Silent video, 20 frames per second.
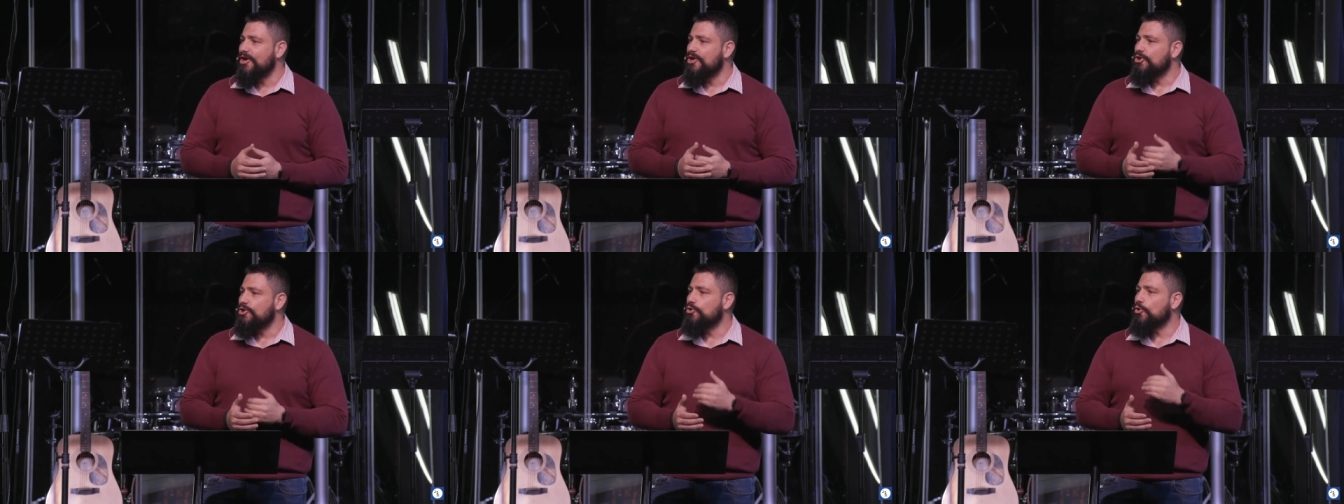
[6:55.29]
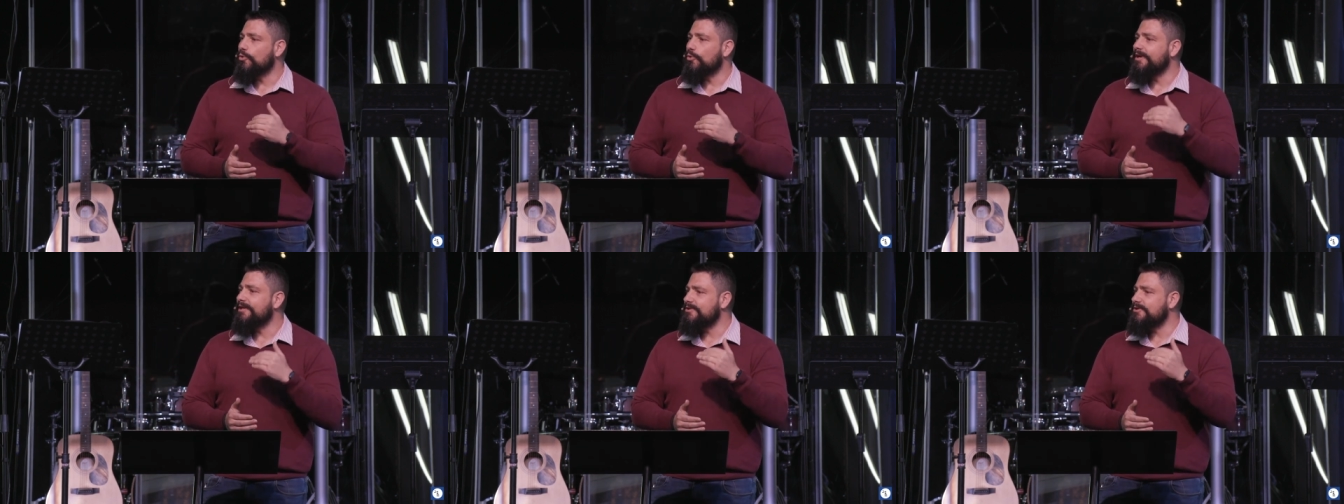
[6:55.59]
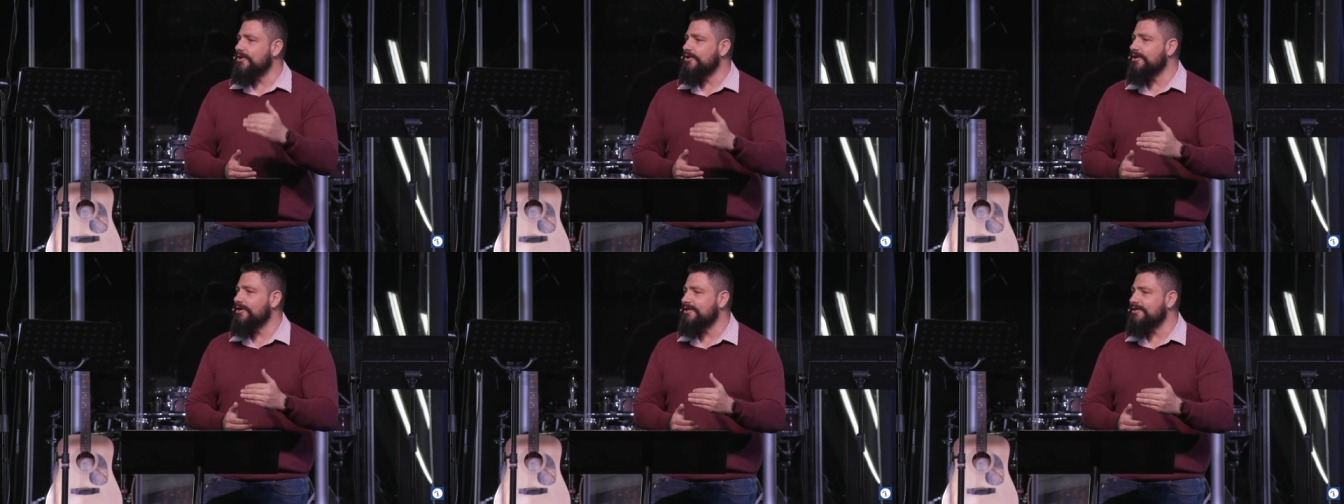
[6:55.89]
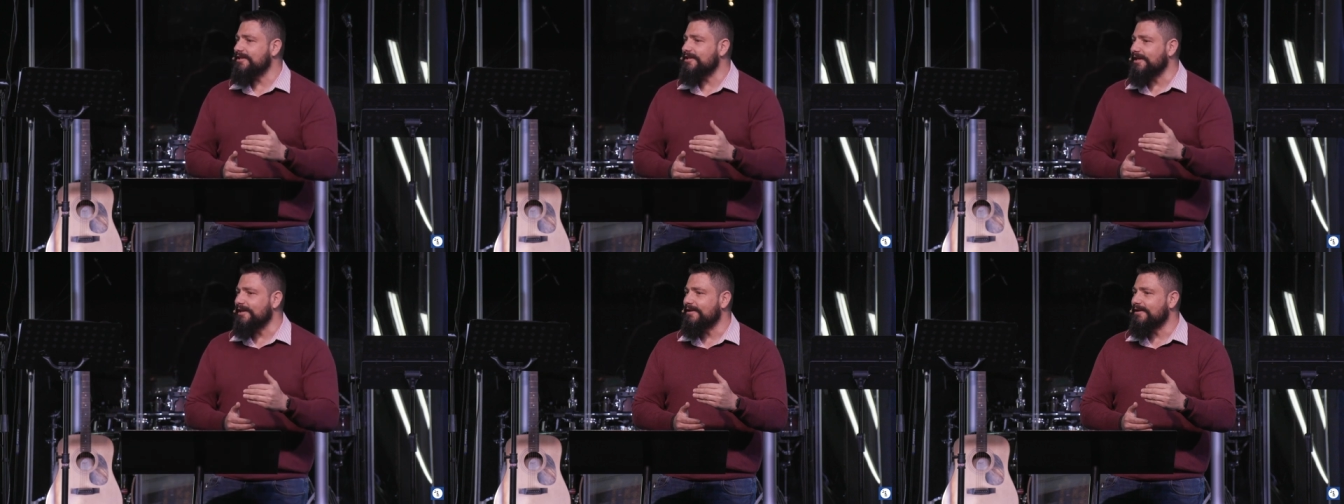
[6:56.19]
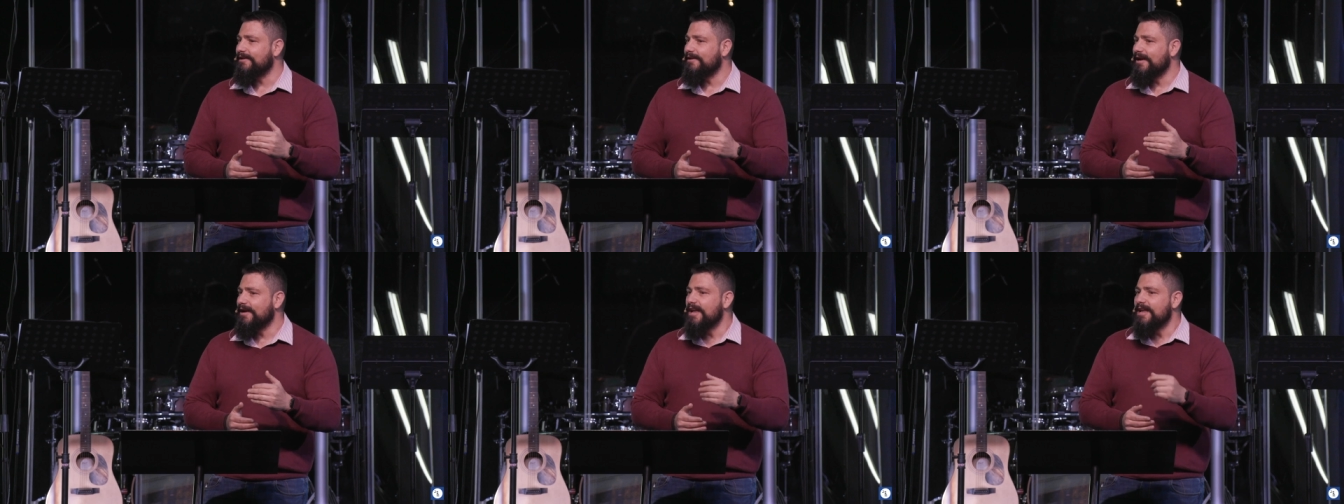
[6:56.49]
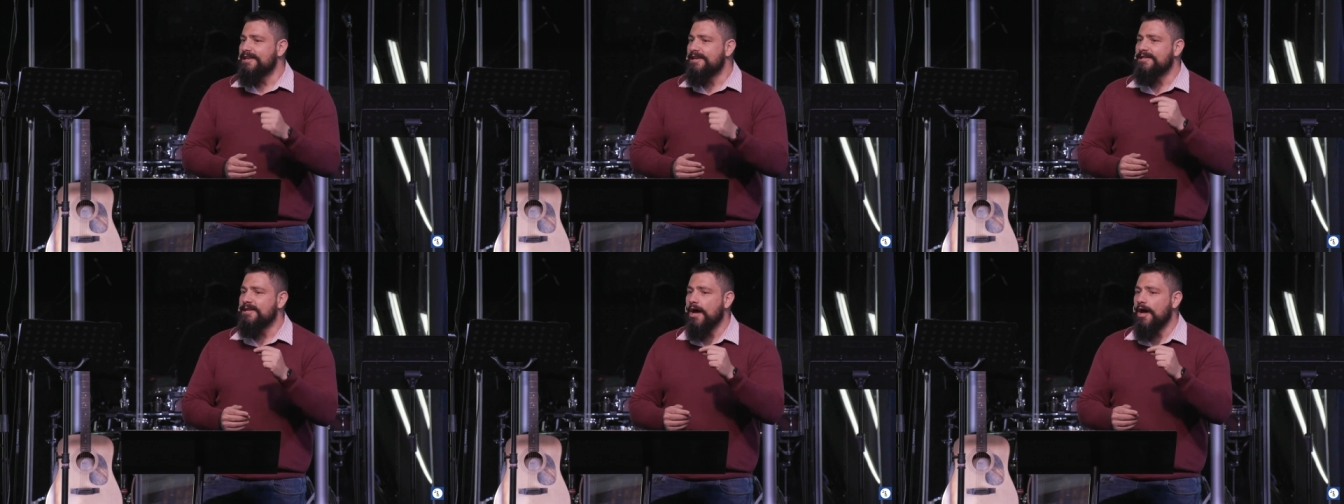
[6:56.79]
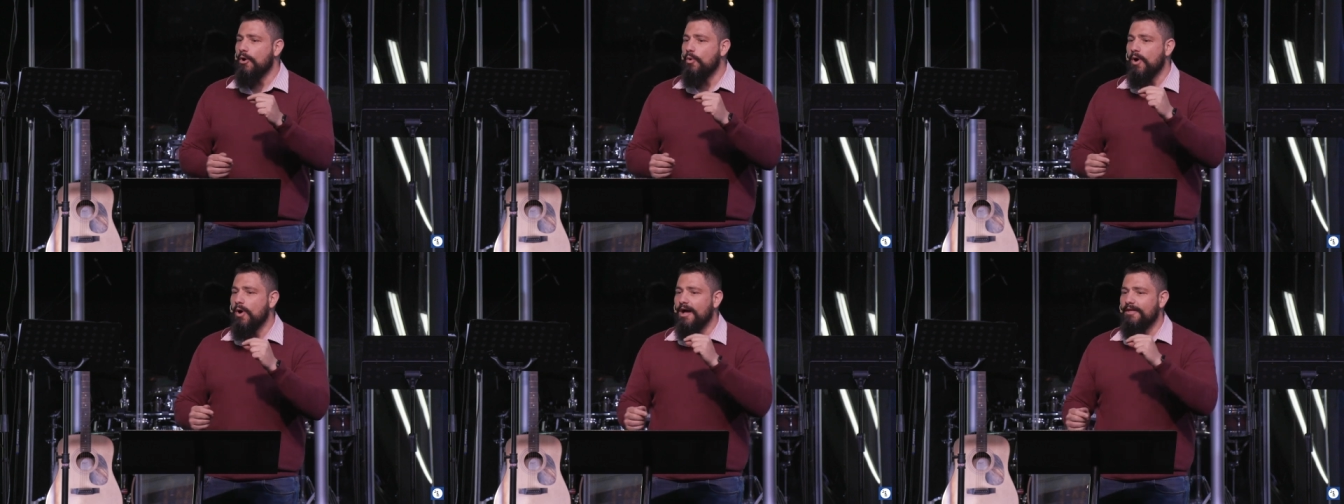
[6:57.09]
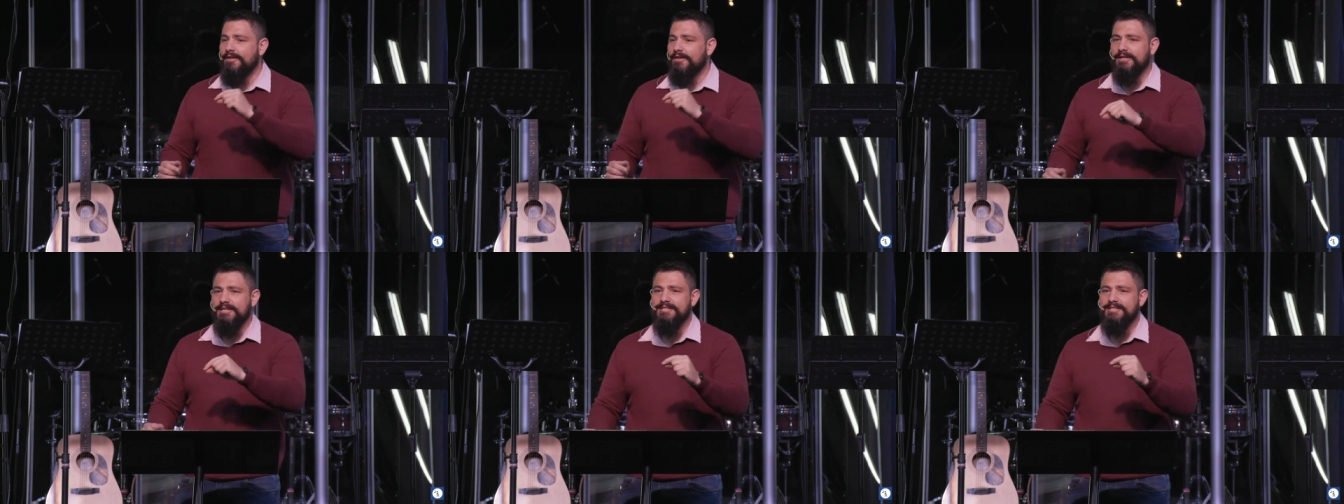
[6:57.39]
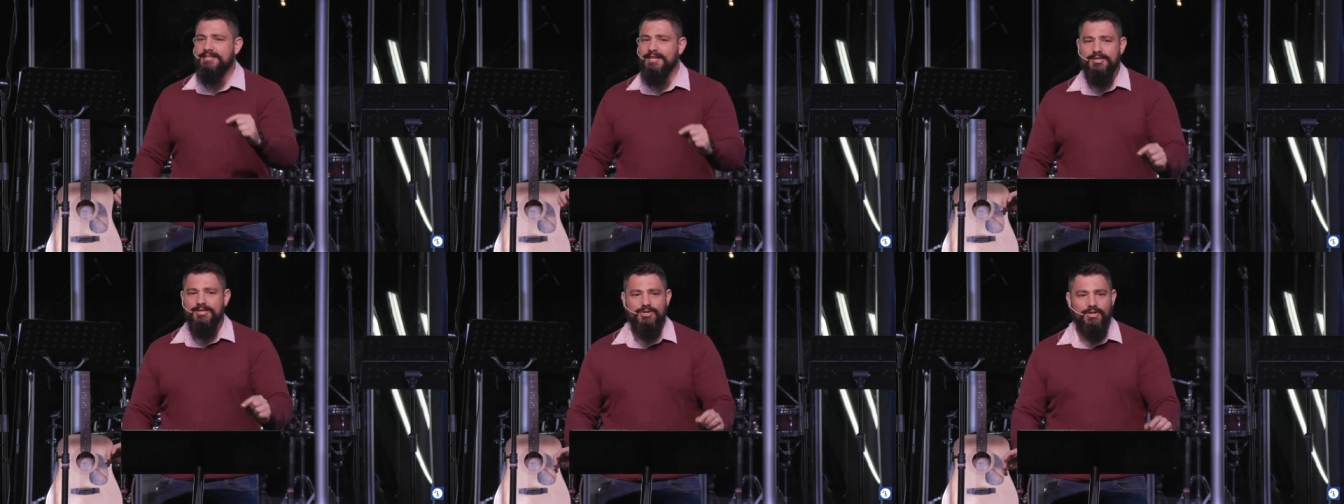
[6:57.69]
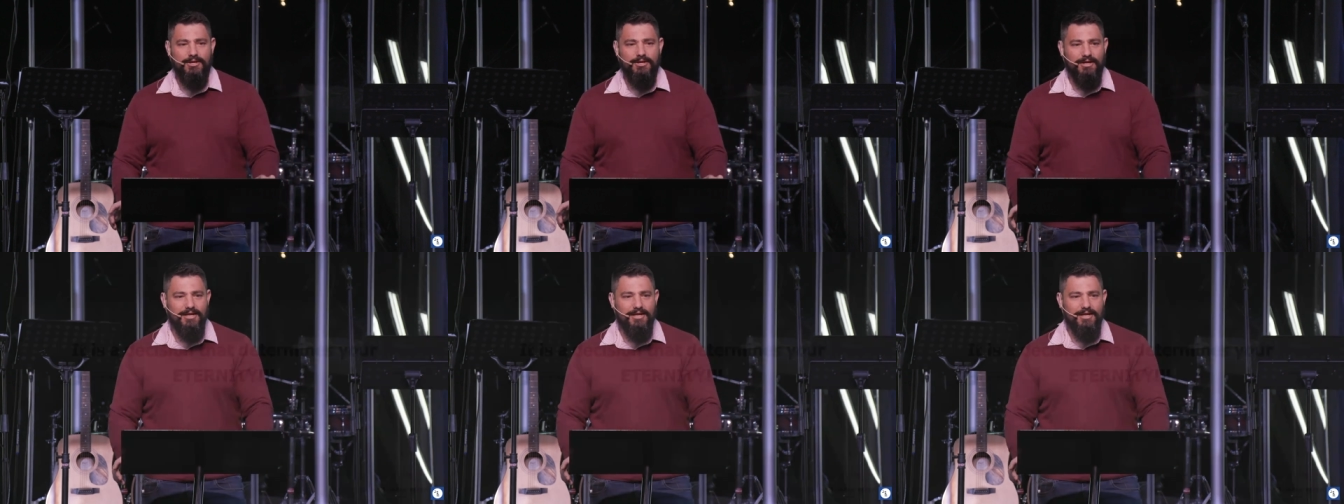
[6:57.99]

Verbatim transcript: your eternity. No other decision